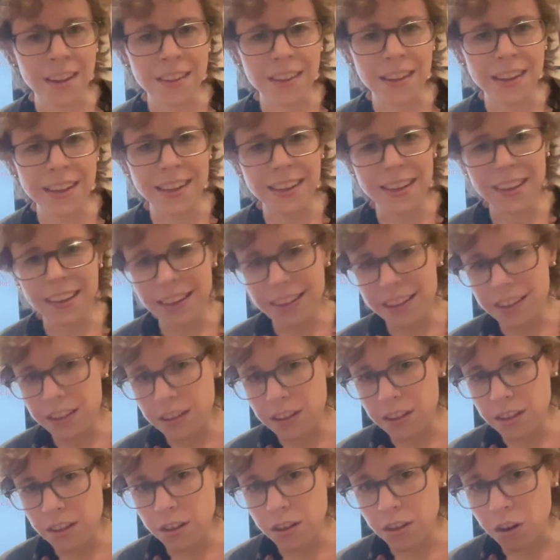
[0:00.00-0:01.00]
Like,
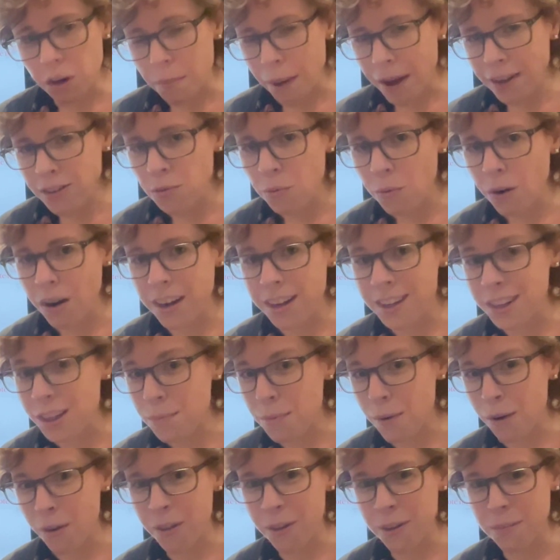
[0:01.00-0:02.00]
you're about to walk into the
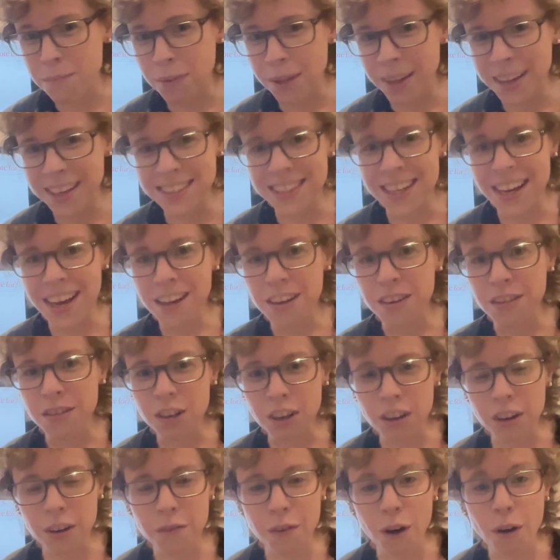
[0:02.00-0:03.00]
polling place,
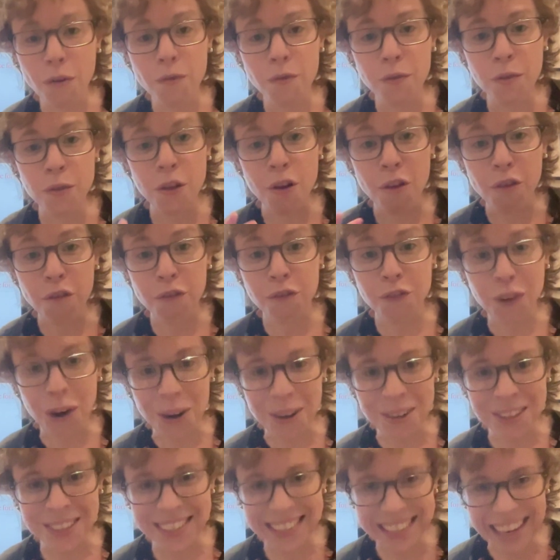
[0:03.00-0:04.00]
you're going to vote for the
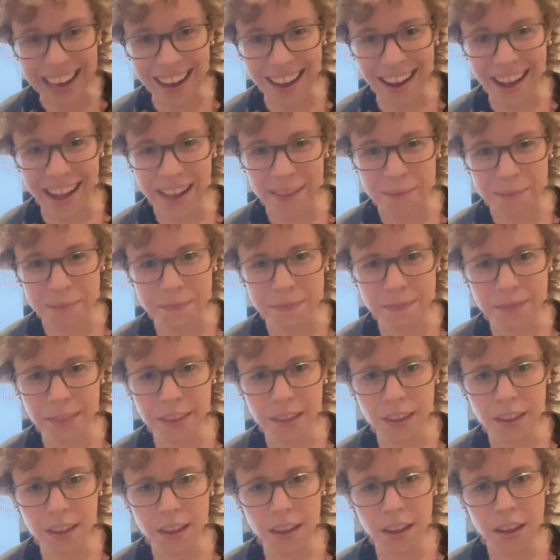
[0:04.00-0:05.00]
first time.
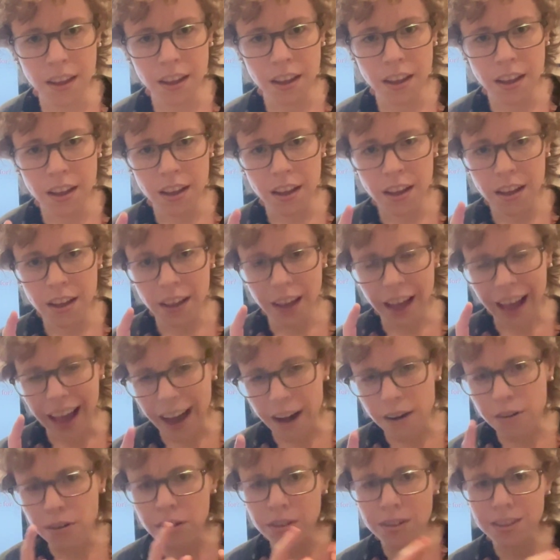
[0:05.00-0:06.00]

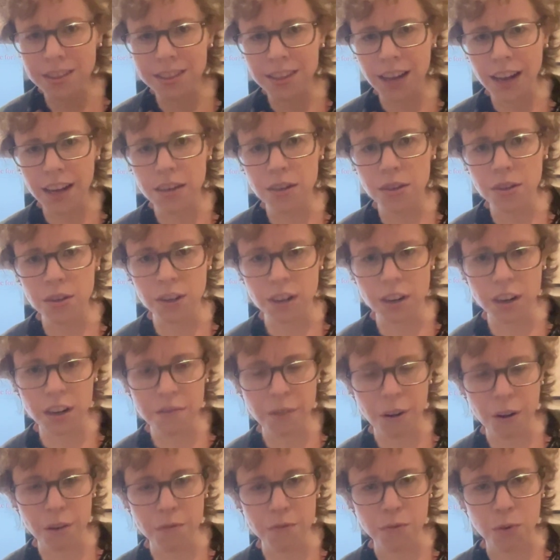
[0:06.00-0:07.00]
How do you decide who you're going
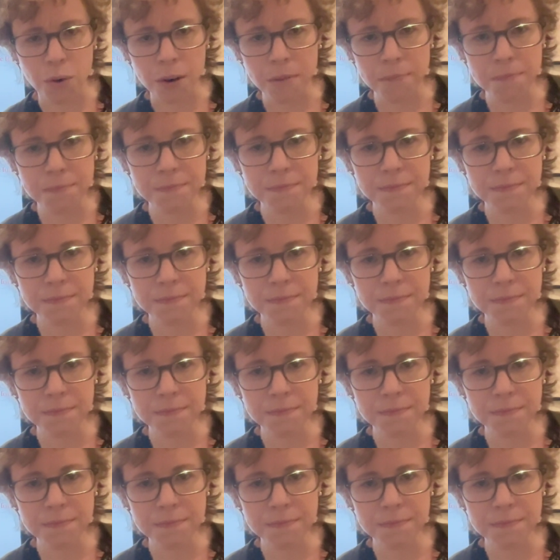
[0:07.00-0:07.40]
to vote for?